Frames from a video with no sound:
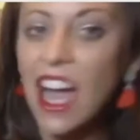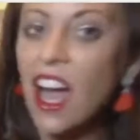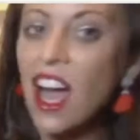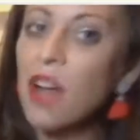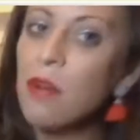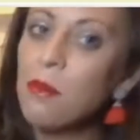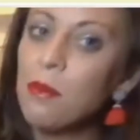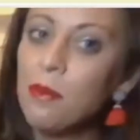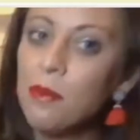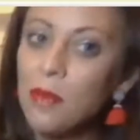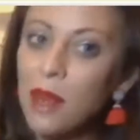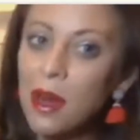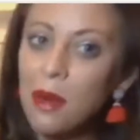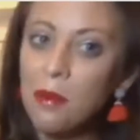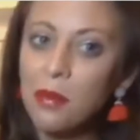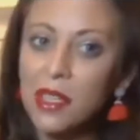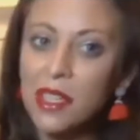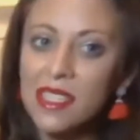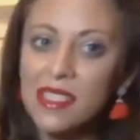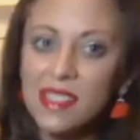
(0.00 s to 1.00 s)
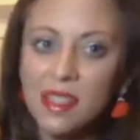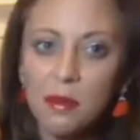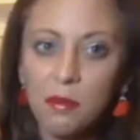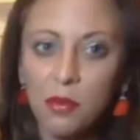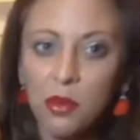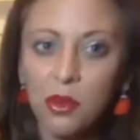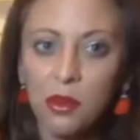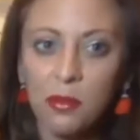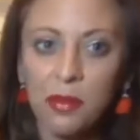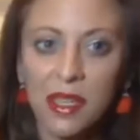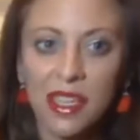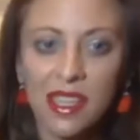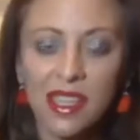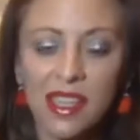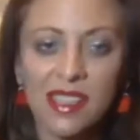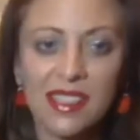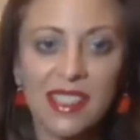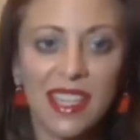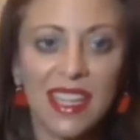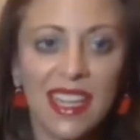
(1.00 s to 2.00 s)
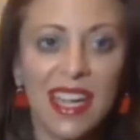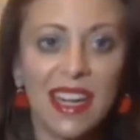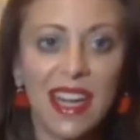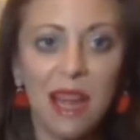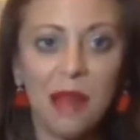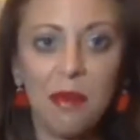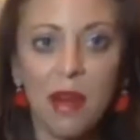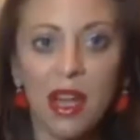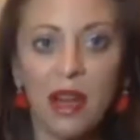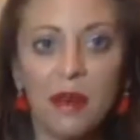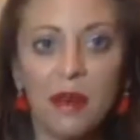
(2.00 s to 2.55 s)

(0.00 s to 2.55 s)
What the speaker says: Yeah, I'm pretty simple because again, I'm